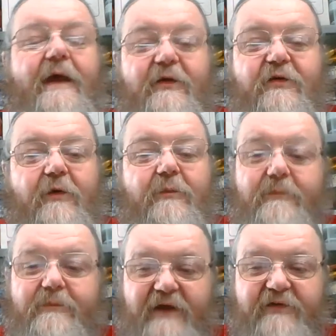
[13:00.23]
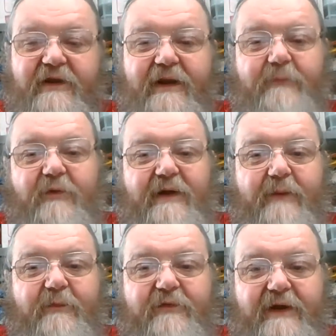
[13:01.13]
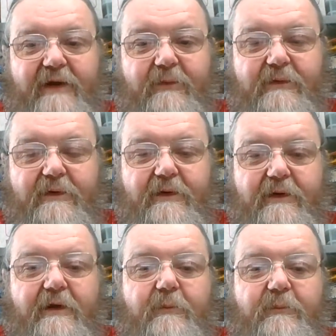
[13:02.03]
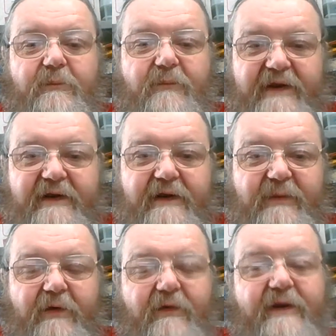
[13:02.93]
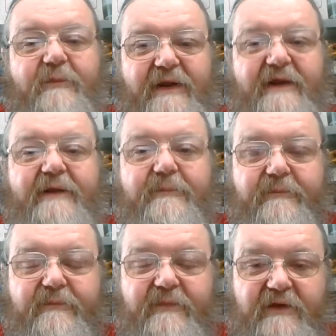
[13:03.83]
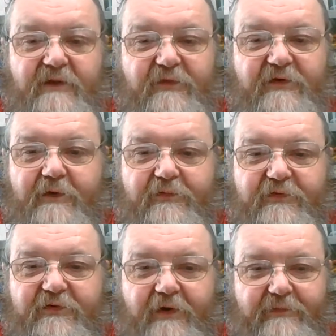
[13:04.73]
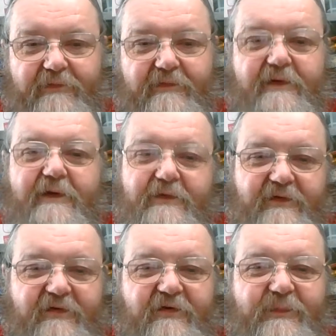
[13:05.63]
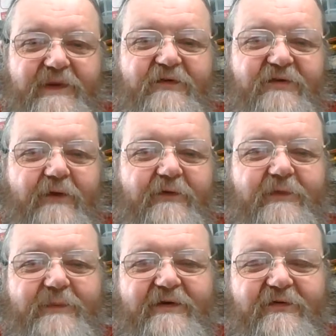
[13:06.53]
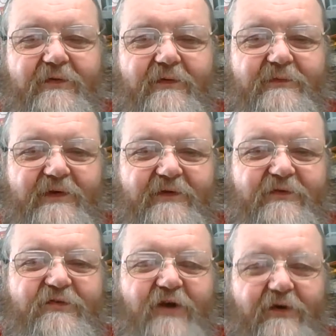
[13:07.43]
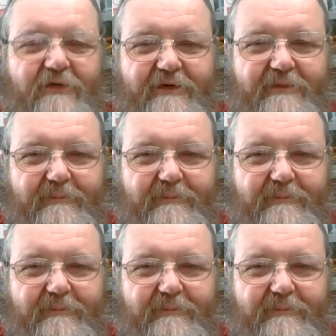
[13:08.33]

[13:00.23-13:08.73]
So that's the laptop camera for now. Immediately behind me, there is a load of stuff. And this has been charitably decided as junk.